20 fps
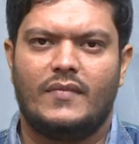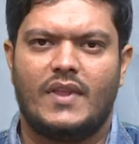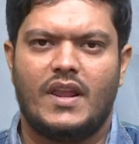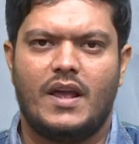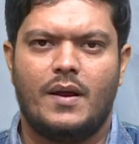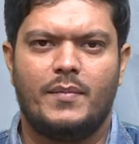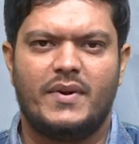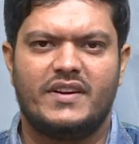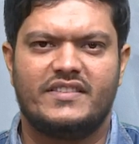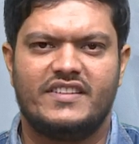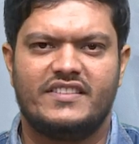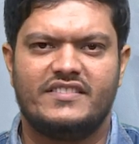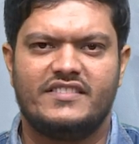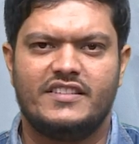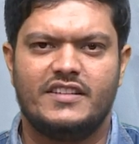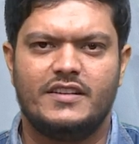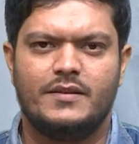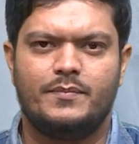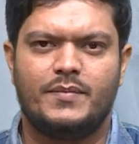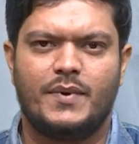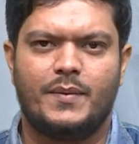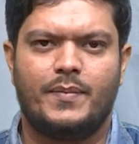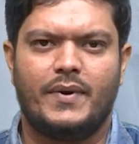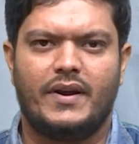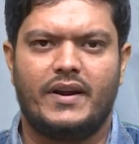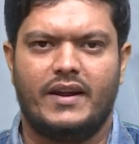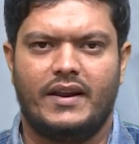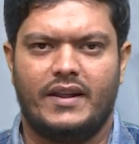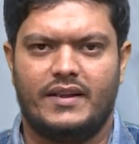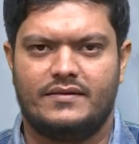Emergency
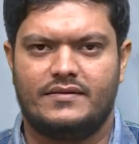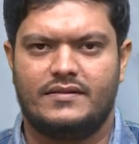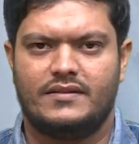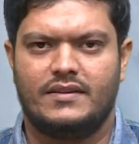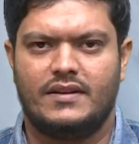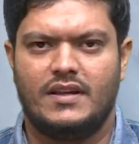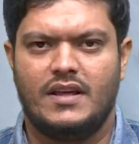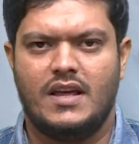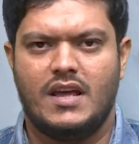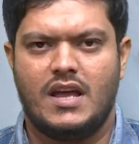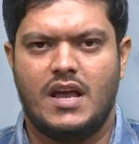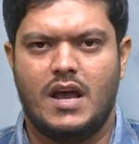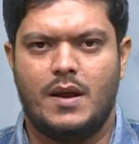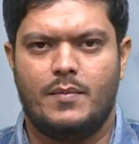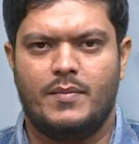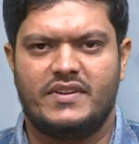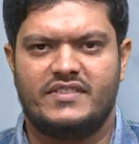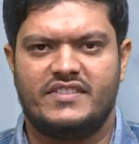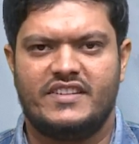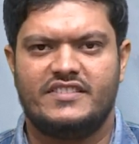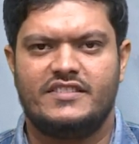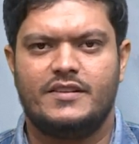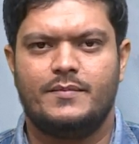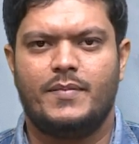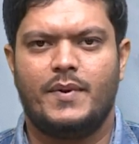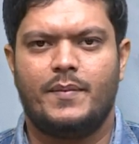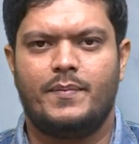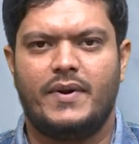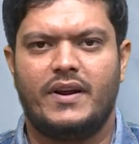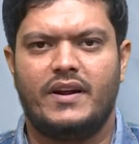preparedness. Emergency
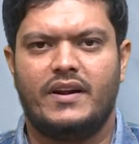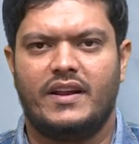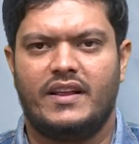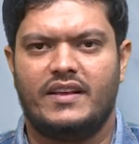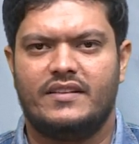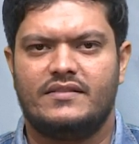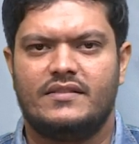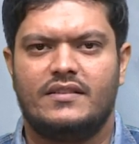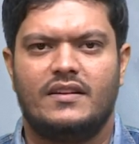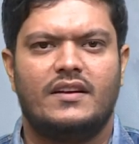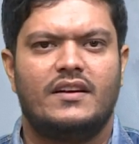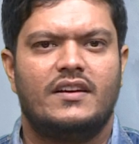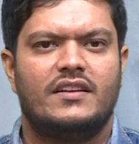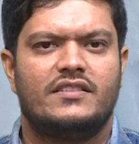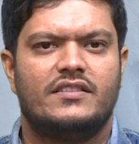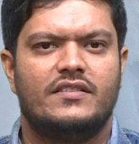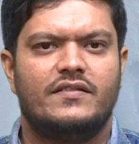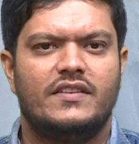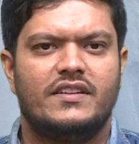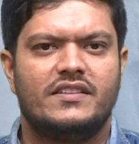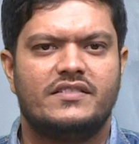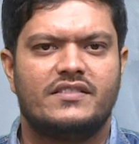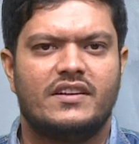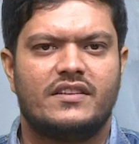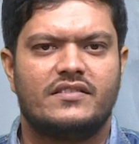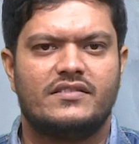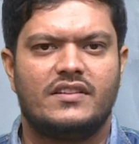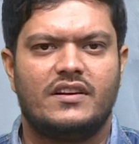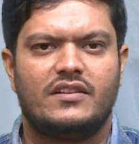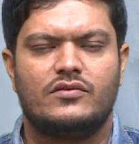preparedness. Civil
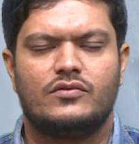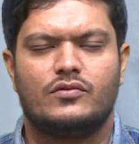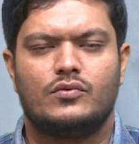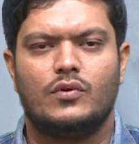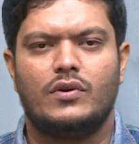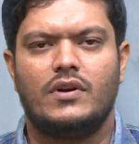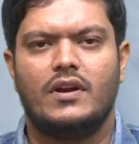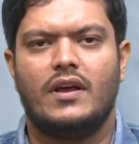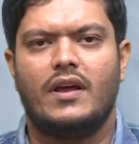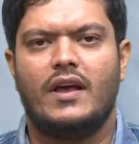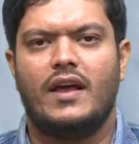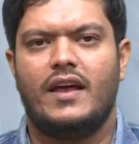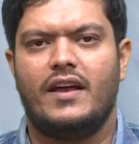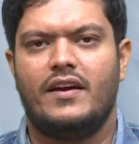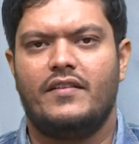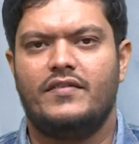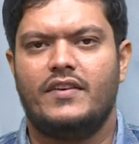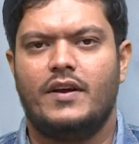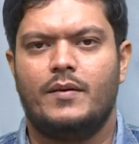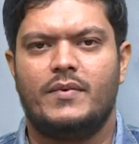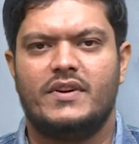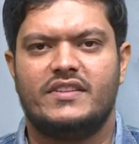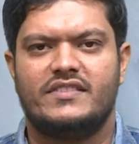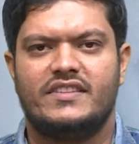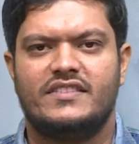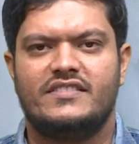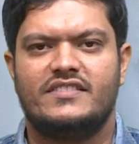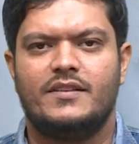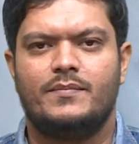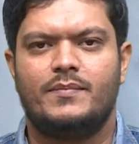structures should have
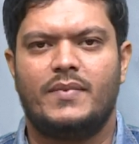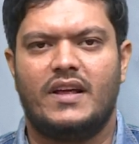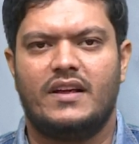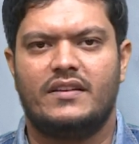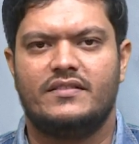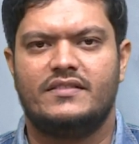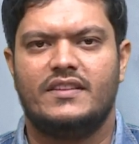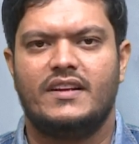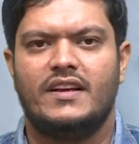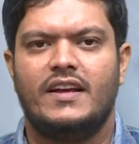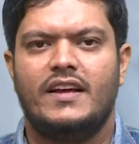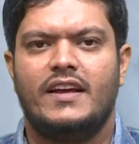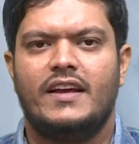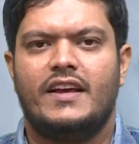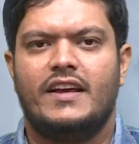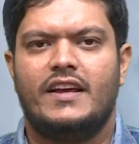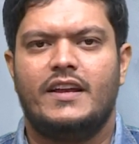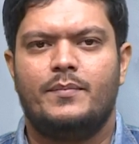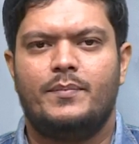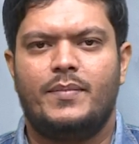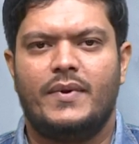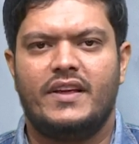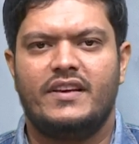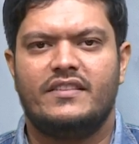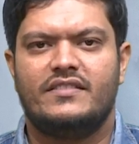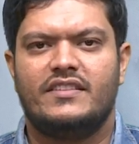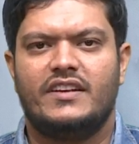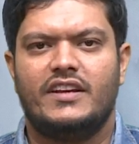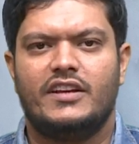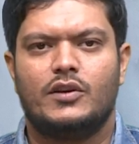emergency plans in
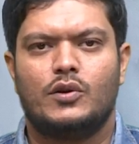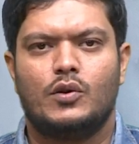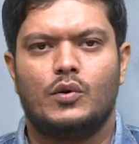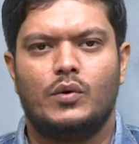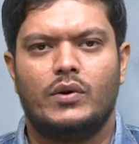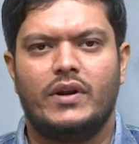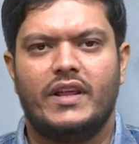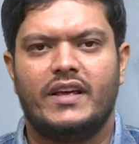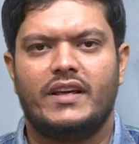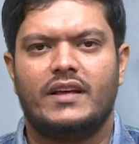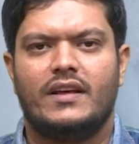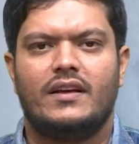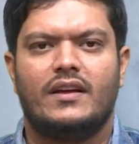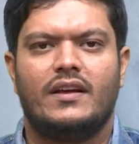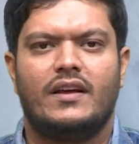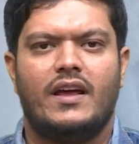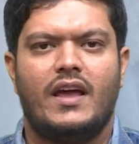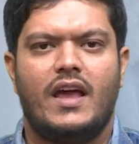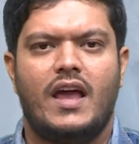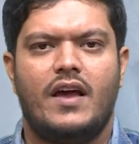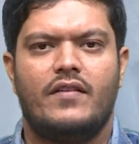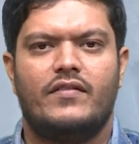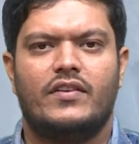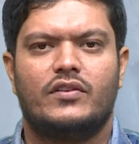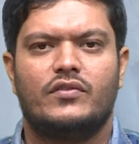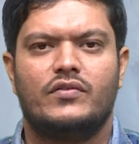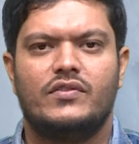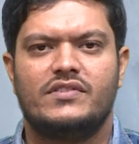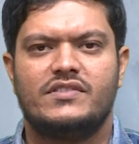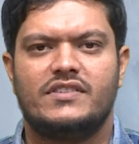place, including
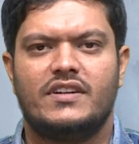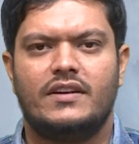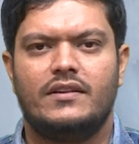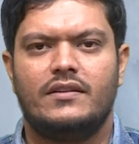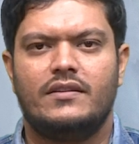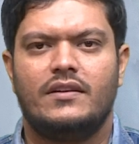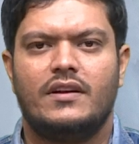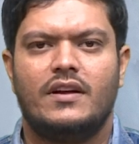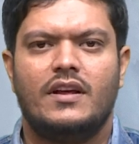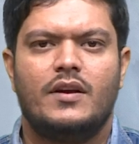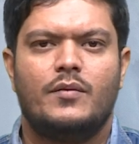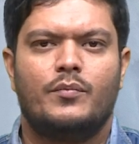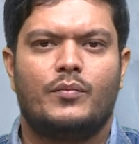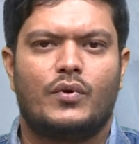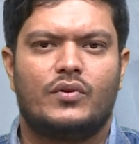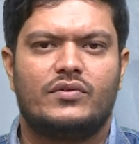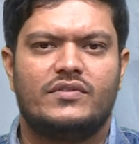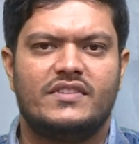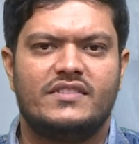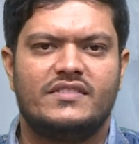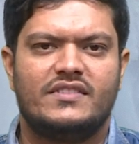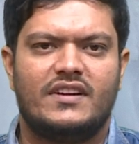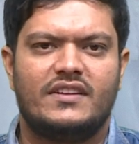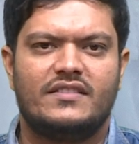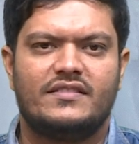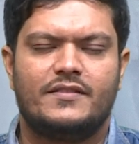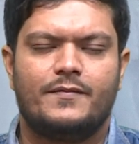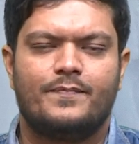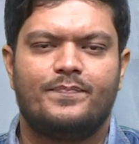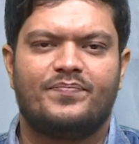evacuation
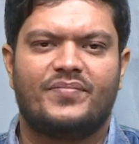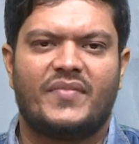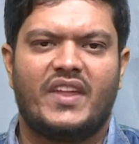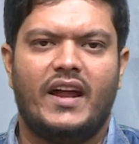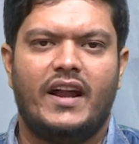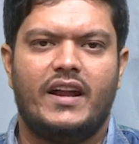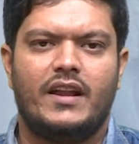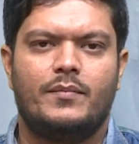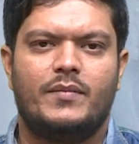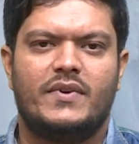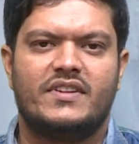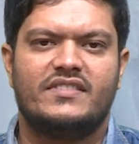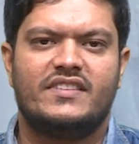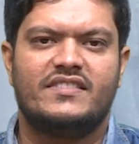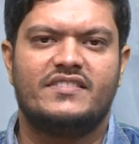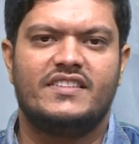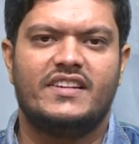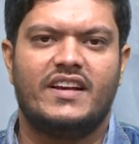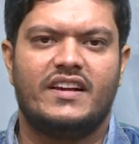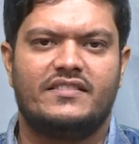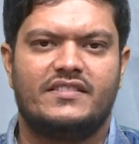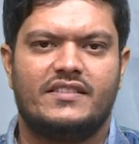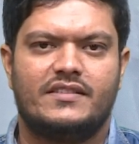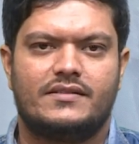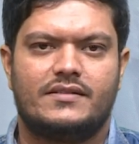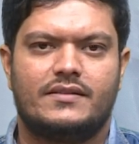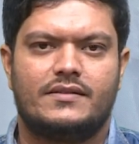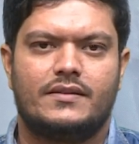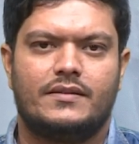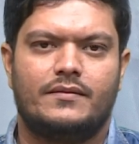procedures and emergency
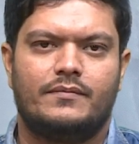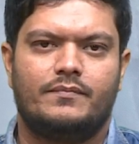exits.